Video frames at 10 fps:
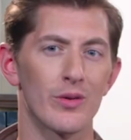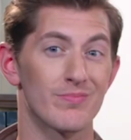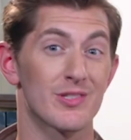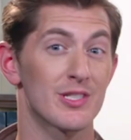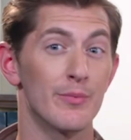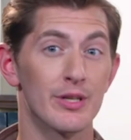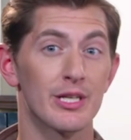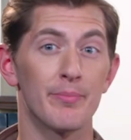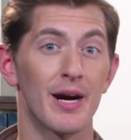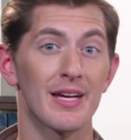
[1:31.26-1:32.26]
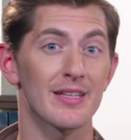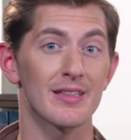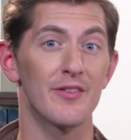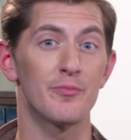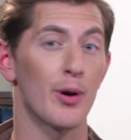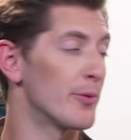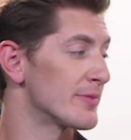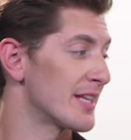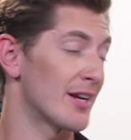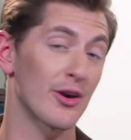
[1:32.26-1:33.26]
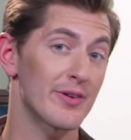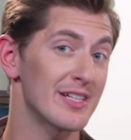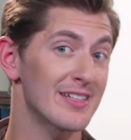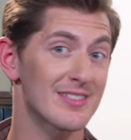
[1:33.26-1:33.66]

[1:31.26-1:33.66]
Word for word: Or someone compiling love poems that already